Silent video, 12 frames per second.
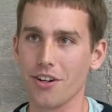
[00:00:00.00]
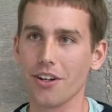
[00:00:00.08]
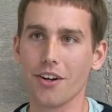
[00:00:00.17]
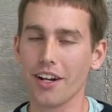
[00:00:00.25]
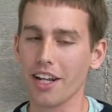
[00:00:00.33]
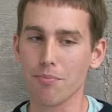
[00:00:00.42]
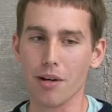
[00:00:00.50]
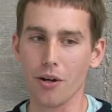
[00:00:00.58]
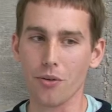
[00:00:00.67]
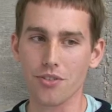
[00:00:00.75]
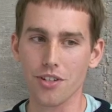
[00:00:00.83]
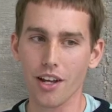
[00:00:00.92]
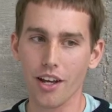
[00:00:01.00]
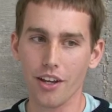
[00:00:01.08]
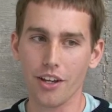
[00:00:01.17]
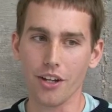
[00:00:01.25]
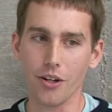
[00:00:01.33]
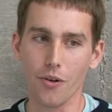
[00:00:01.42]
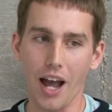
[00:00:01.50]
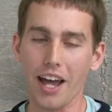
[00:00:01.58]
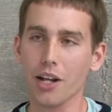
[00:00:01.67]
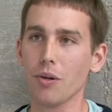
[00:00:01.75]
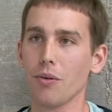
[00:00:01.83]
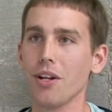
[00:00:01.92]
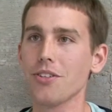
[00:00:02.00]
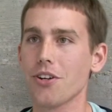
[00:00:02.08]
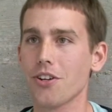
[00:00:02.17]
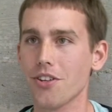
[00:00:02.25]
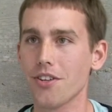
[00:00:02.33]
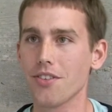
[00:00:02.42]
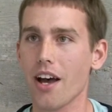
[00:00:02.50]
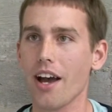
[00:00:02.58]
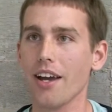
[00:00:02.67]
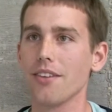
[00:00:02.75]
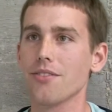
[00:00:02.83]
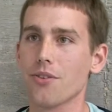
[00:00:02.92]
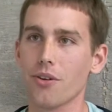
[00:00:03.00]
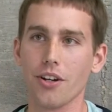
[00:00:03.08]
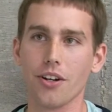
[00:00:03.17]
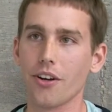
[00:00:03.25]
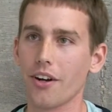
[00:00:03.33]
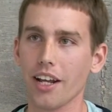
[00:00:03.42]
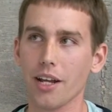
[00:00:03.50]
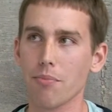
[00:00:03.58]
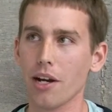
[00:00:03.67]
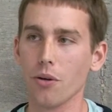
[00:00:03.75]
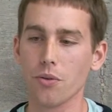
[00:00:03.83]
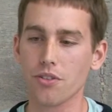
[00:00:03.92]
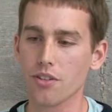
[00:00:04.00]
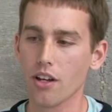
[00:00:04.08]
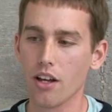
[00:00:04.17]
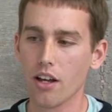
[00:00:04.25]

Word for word: You're learning about you know adequate research designs, or you're learning about